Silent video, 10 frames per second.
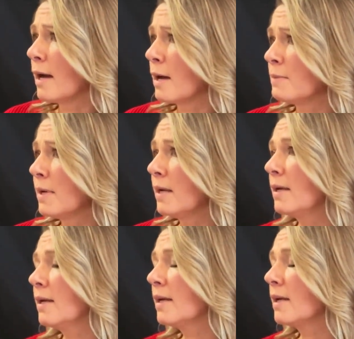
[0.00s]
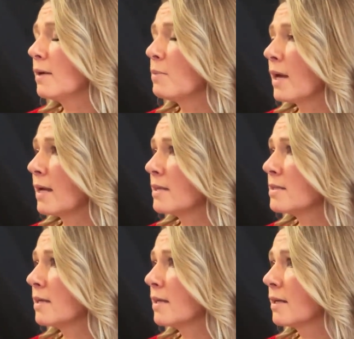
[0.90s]
Um,
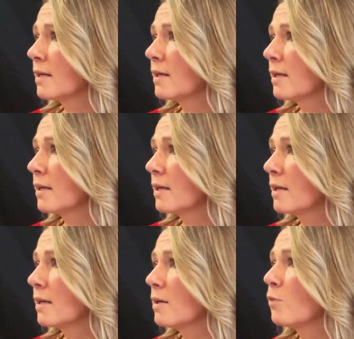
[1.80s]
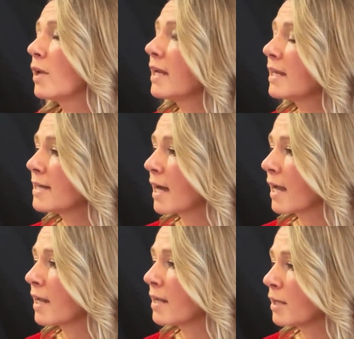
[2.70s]
but when he
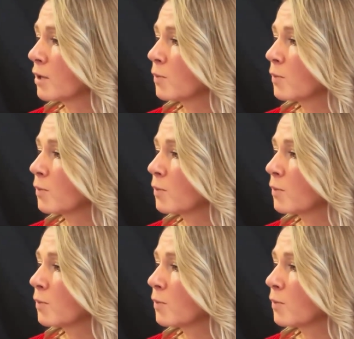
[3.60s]
died,